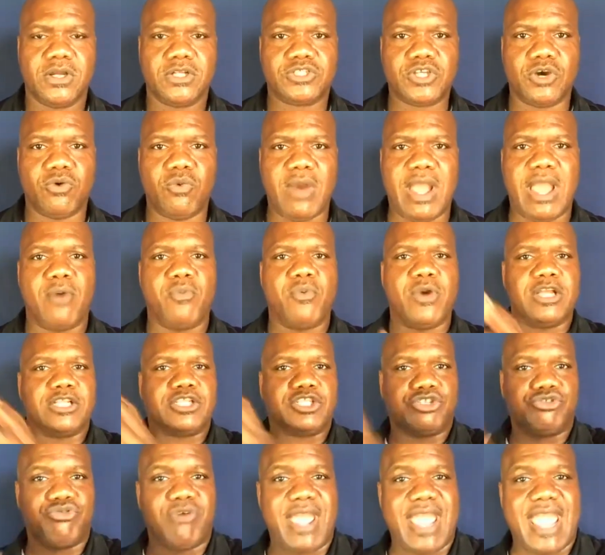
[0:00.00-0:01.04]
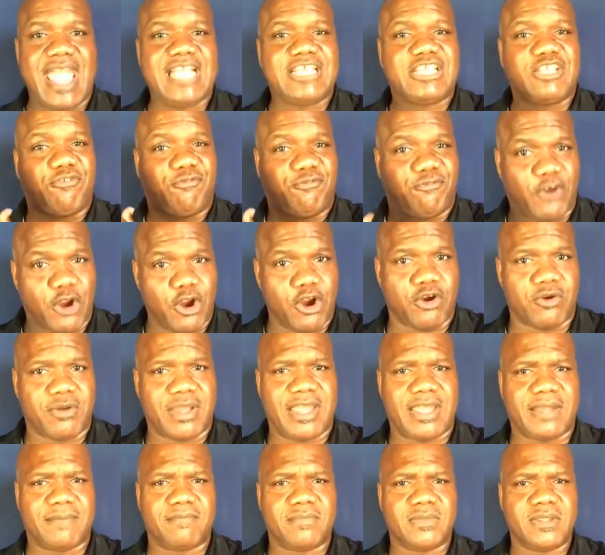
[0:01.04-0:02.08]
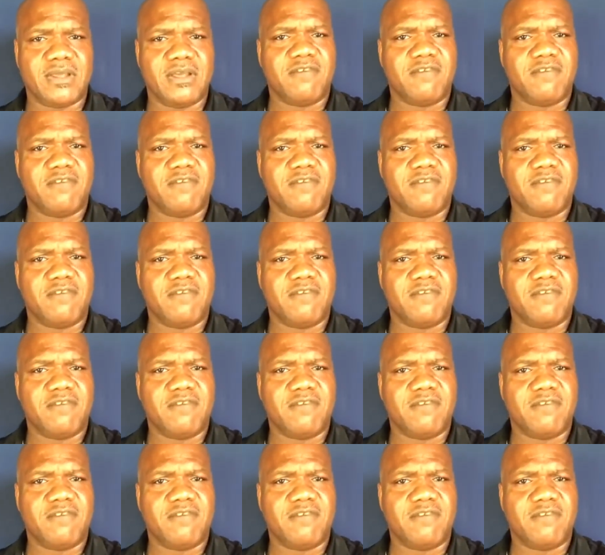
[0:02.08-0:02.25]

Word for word: to where we're transferring